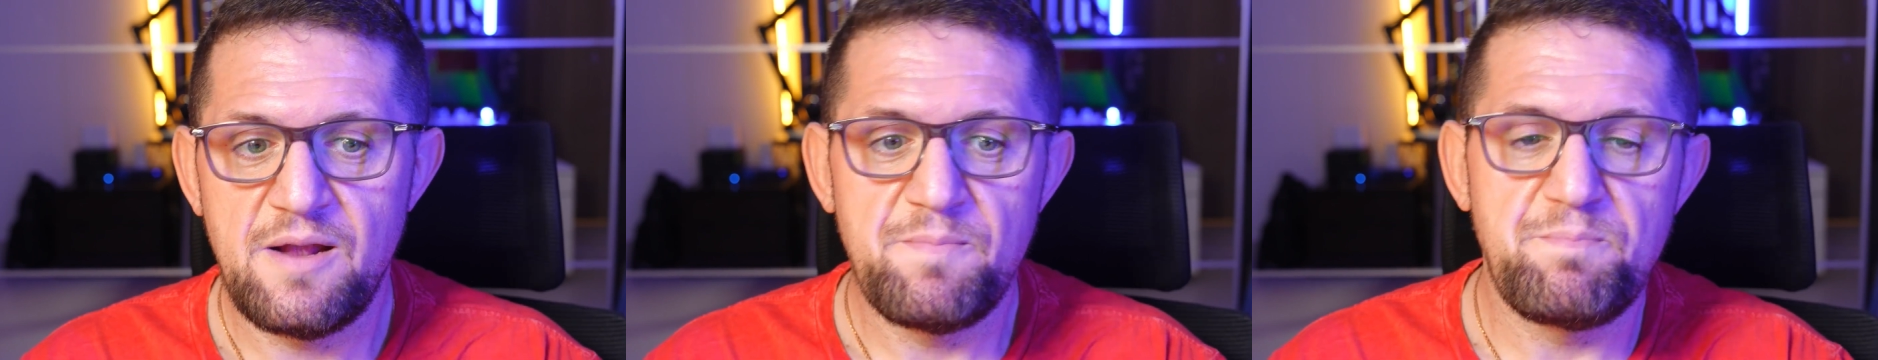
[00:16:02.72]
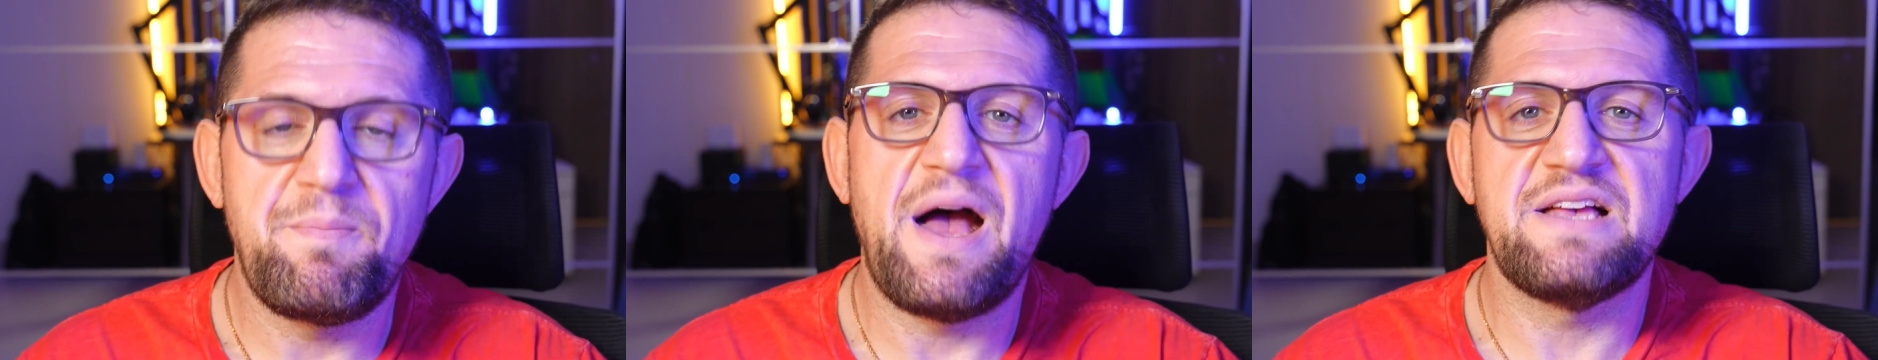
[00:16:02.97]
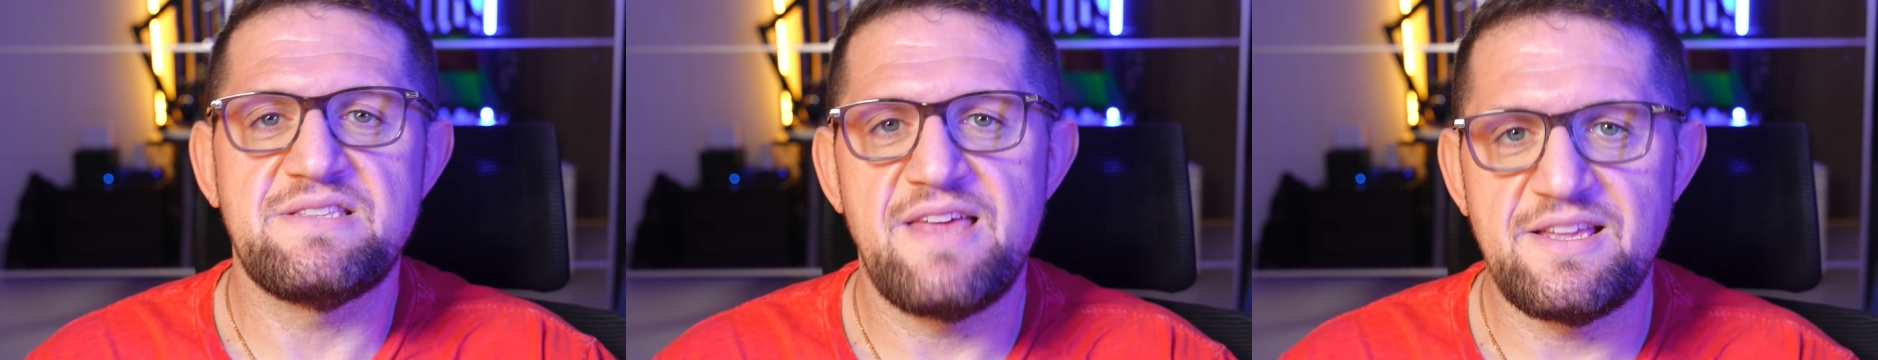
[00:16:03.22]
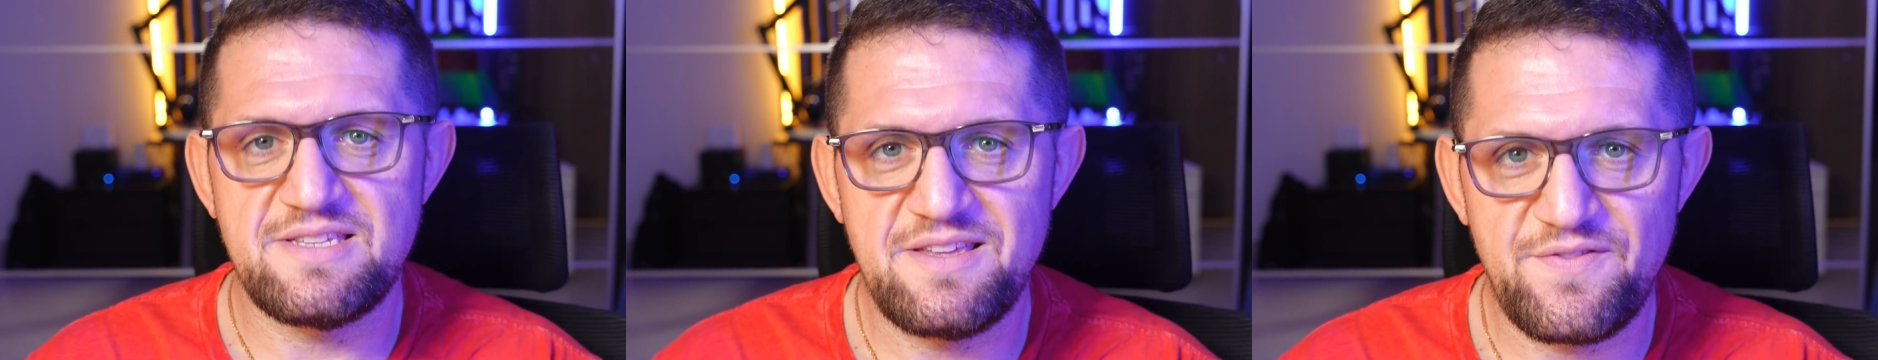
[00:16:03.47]
pass
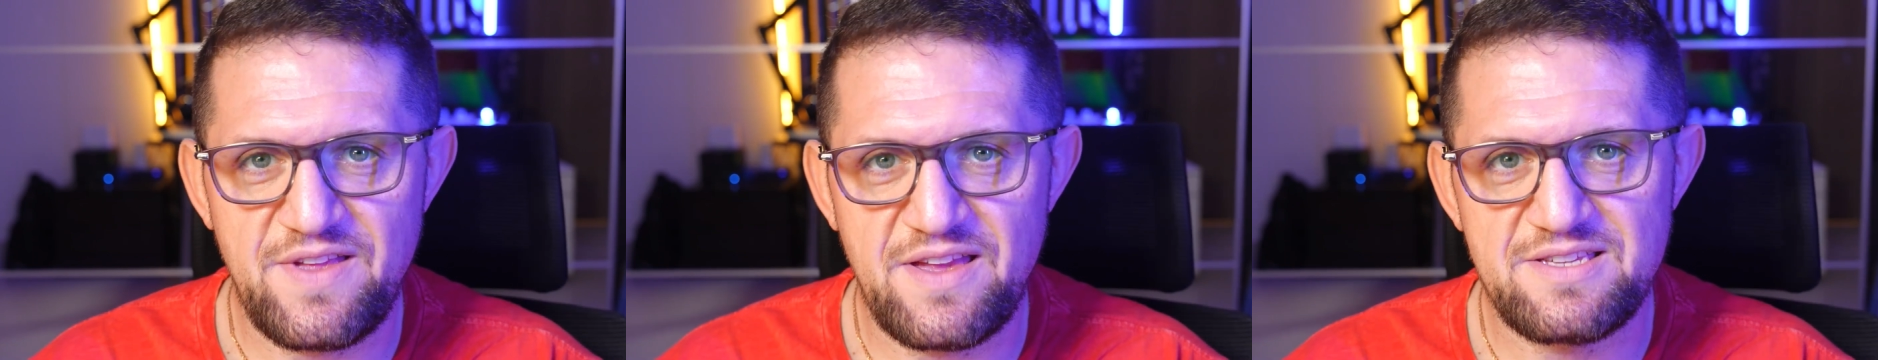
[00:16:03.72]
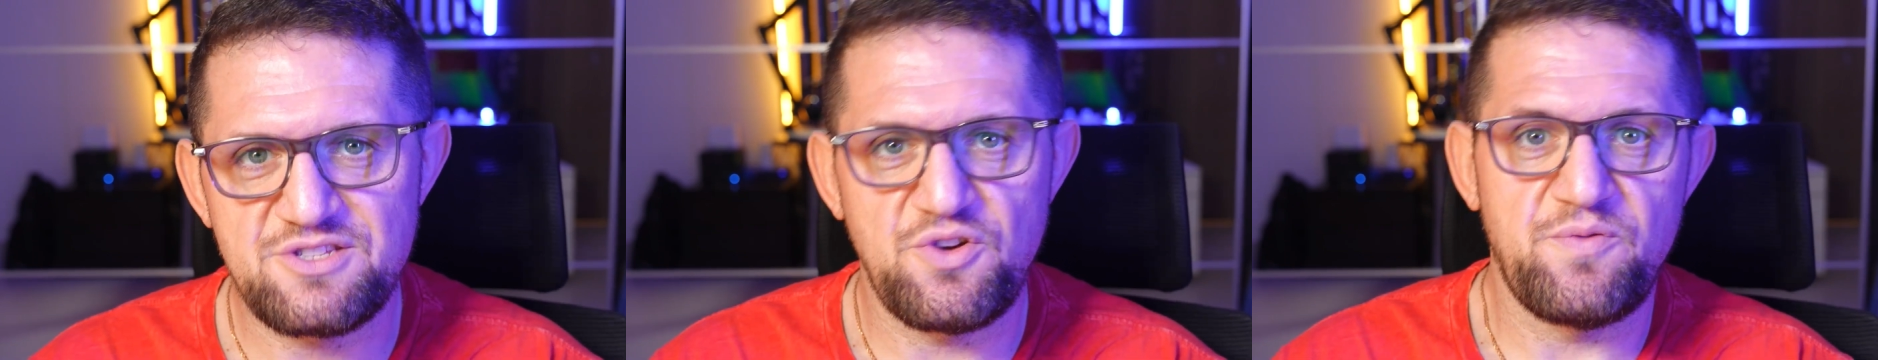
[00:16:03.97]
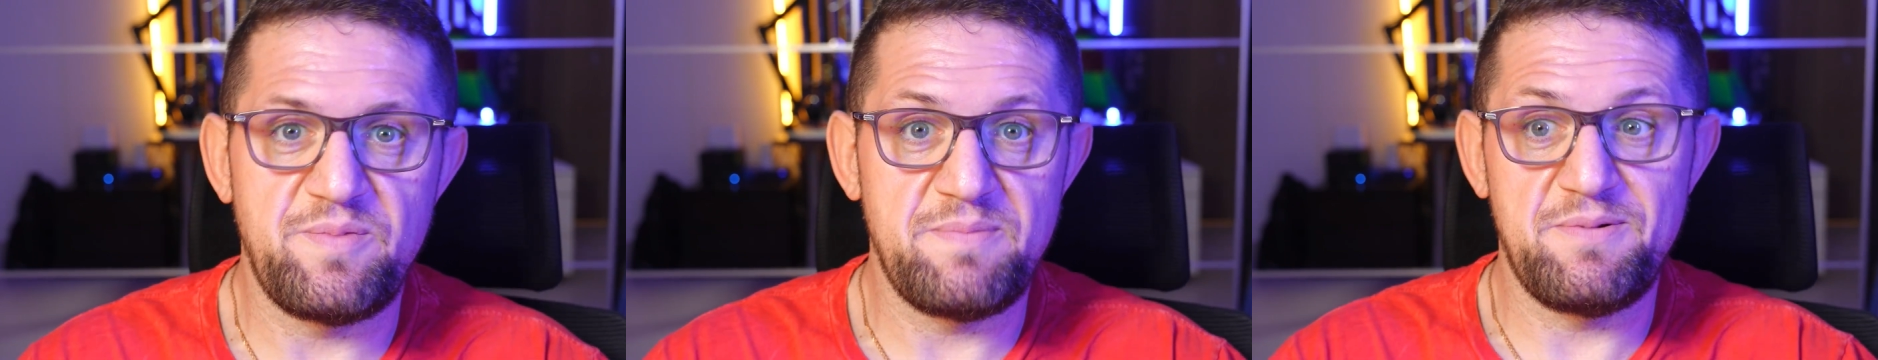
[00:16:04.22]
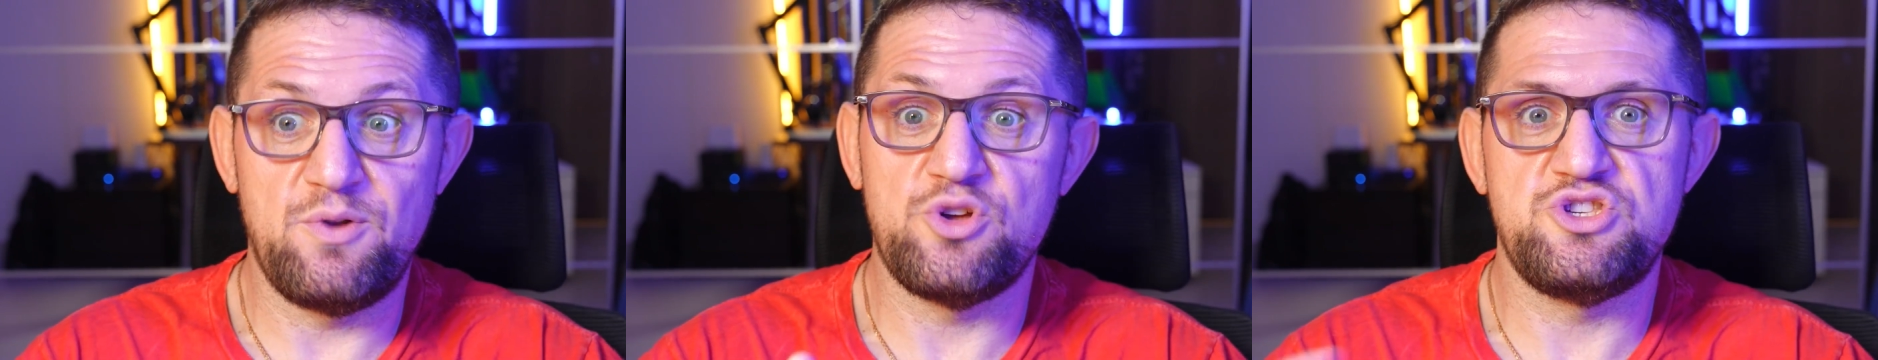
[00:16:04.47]
that sniff test of
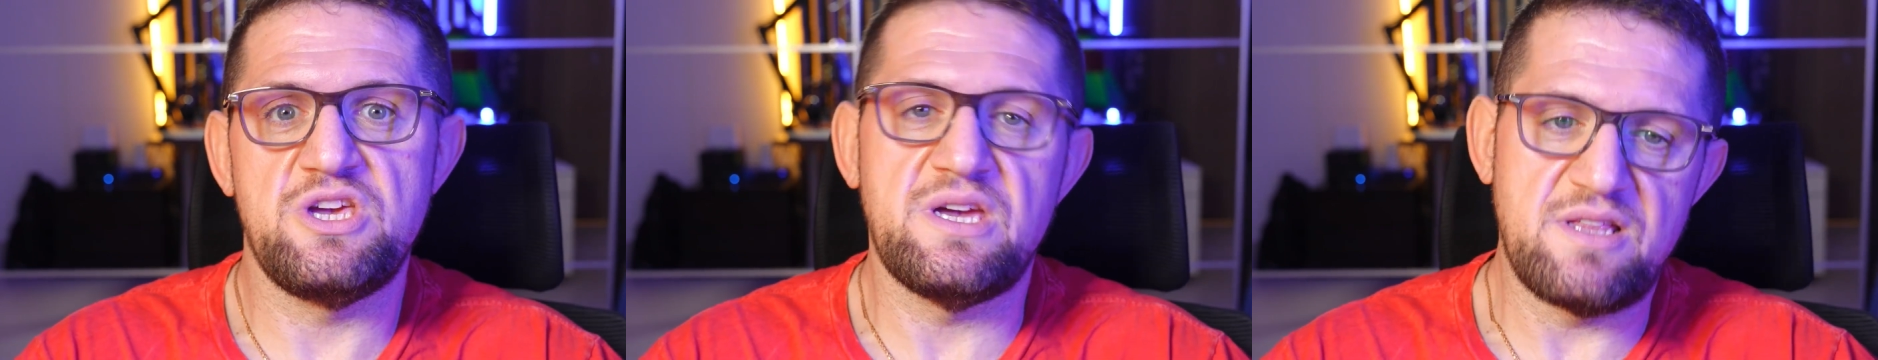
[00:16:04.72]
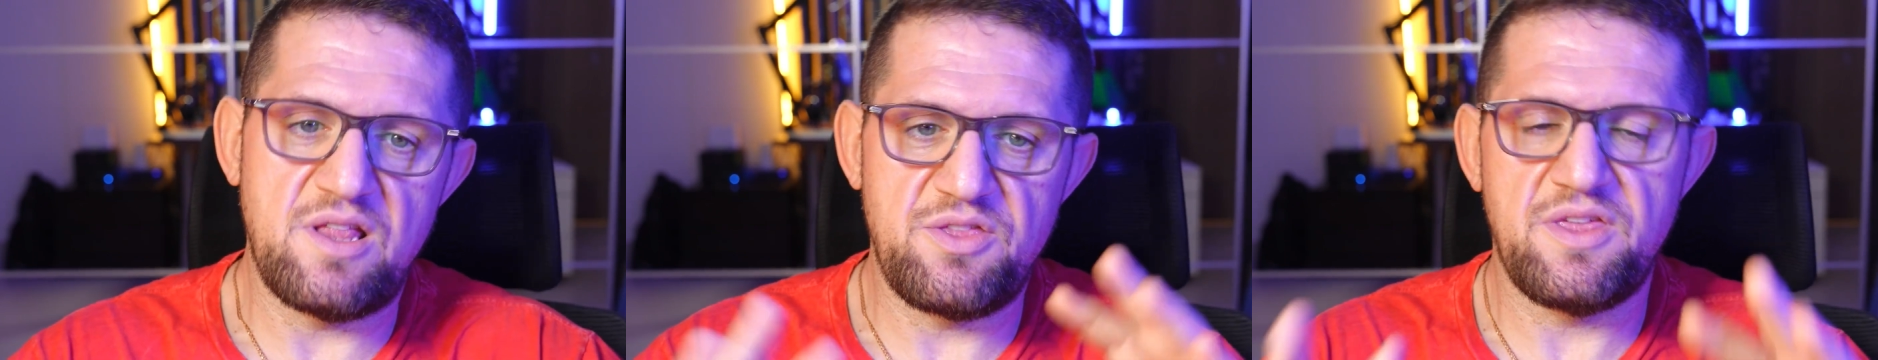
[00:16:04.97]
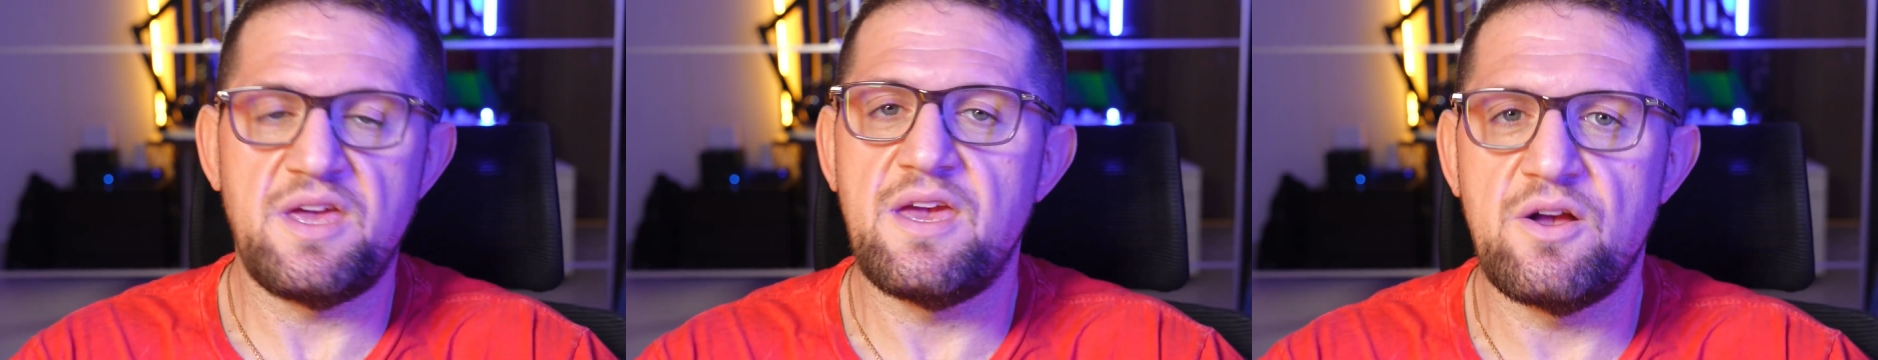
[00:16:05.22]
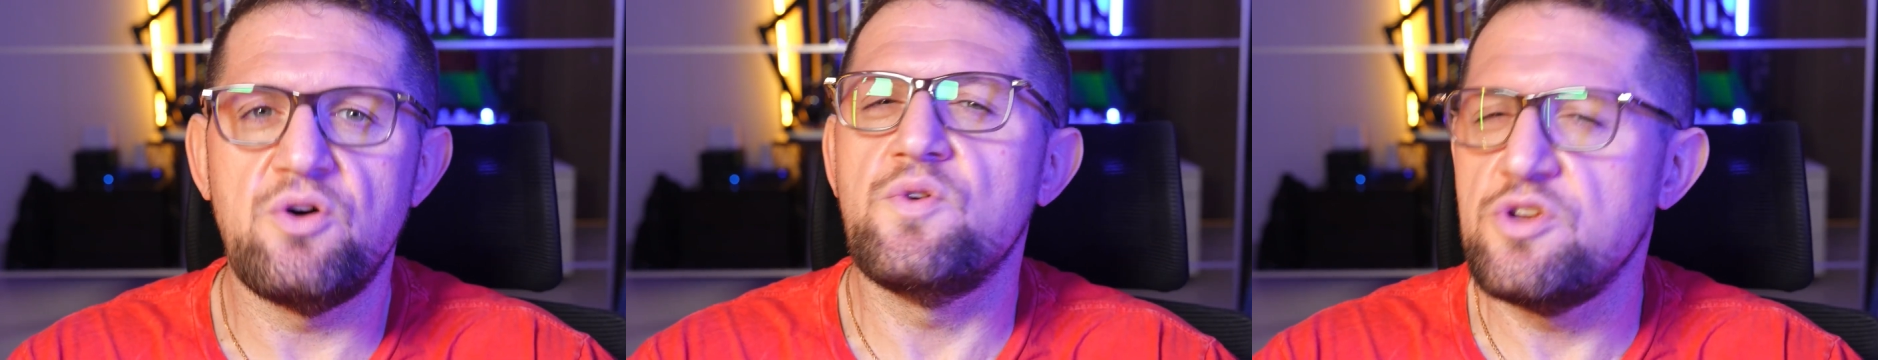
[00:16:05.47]
people watching it and thinking,
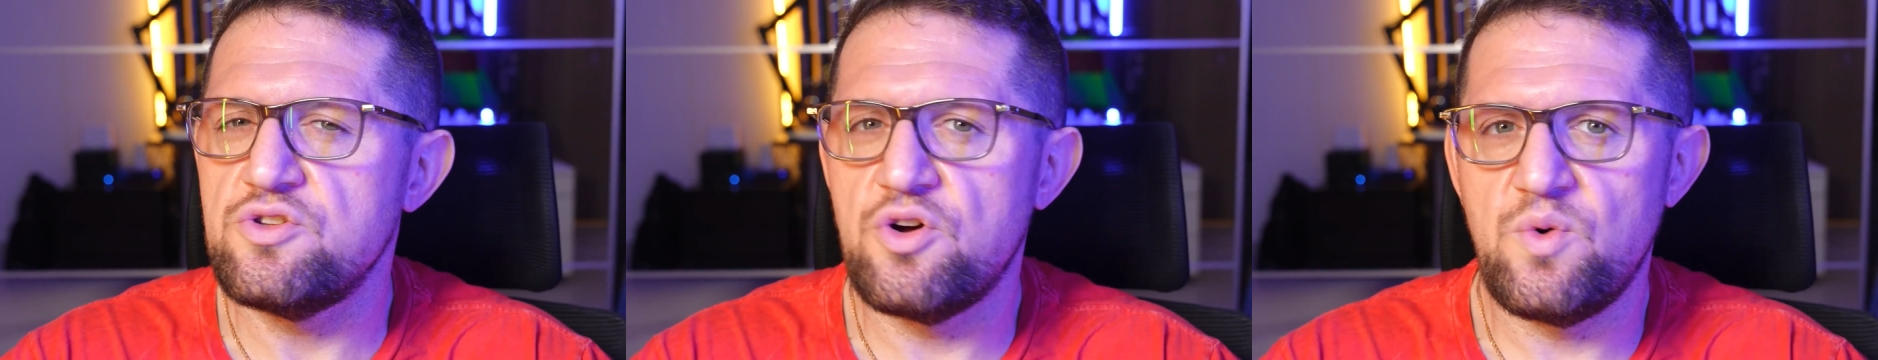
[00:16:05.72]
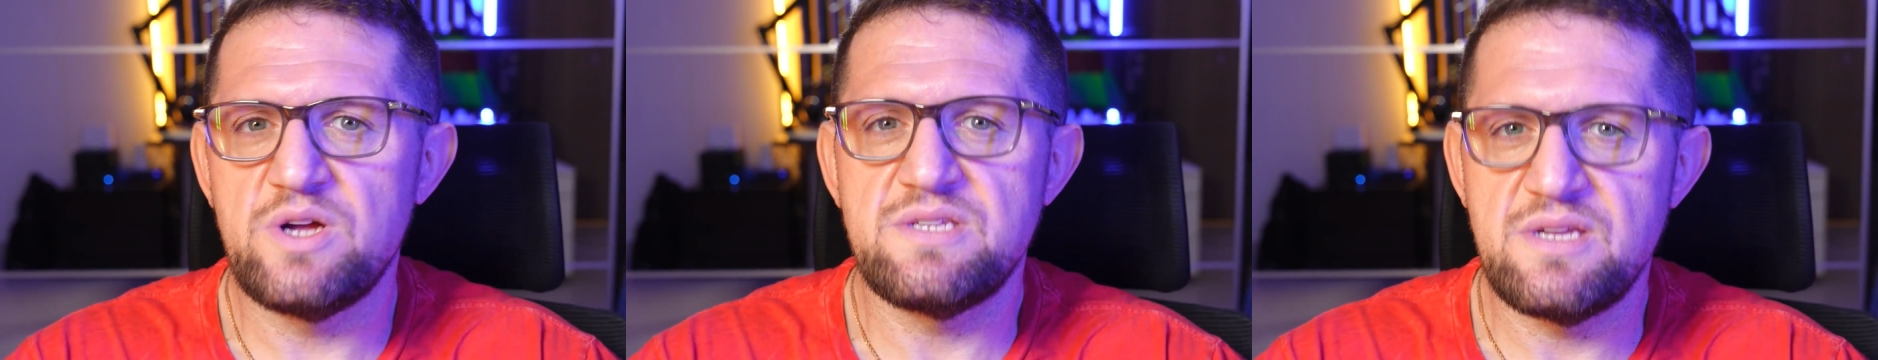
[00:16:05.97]
oh, you know what?